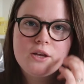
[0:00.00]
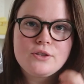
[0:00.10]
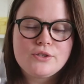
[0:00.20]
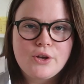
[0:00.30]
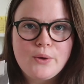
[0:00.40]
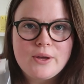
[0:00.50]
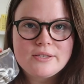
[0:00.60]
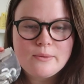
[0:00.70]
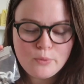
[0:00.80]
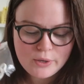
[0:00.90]
So at
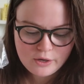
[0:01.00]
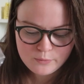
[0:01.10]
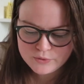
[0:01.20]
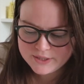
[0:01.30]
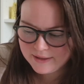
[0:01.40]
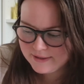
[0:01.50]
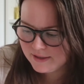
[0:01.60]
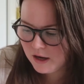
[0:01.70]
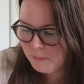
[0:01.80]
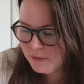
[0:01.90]
some point I will set this
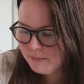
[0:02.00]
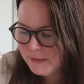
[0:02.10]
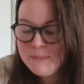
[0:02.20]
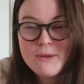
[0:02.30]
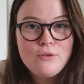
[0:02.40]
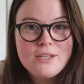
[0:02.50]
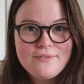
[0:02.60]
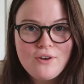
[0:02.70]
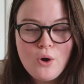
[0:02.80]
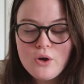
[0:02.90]
up, maybe on
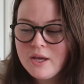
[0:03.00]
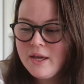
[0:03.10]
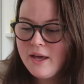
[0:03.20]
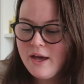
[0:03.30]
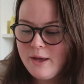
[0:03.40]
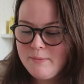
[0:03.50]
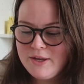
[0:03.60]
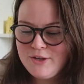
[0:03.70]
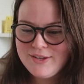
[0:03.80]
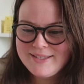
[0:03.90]
this vlog,
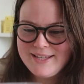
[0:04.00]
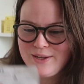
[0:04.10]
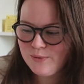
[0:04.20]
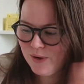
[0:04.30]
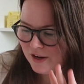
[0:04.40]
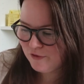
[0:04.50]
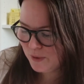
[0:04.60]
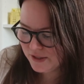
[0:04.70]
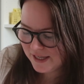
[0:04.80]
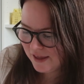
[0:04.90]
and you can see it all kind of
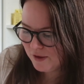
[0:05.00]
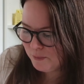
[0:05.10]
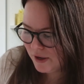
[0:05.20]
put together.